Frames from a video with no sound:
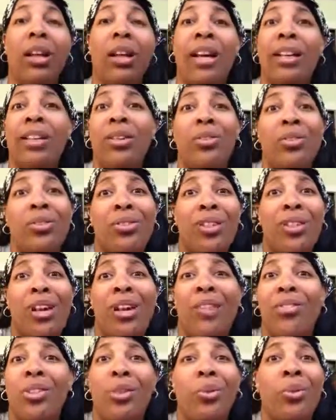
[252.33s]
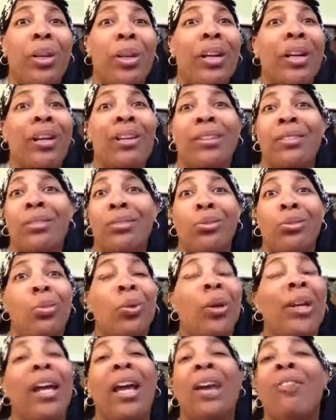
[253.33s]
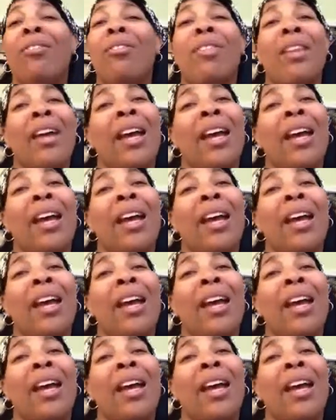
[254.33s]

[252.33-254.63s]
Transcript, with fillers: I used to have to wear whatever